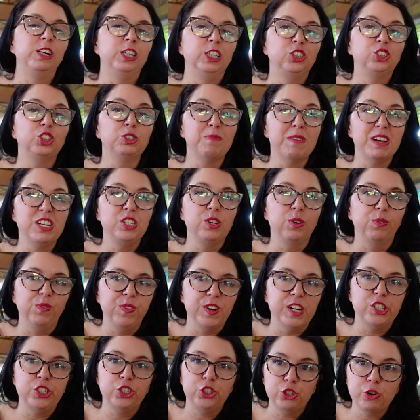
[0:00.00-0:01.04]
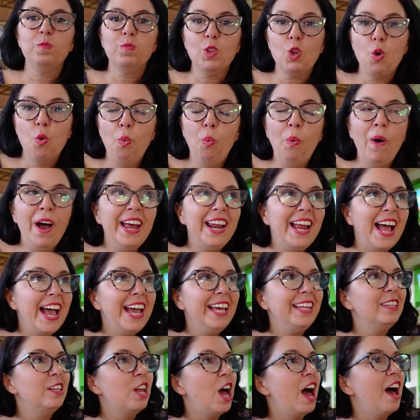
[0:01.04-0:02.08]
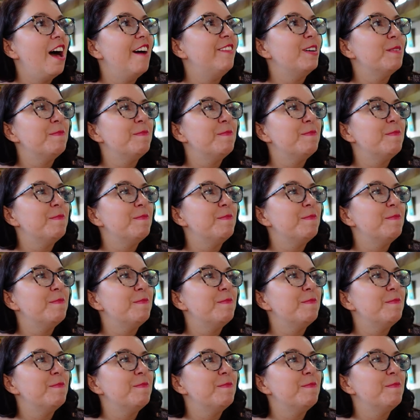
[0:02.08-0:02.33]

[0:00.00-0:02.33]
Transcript: It's amazing fish. What I love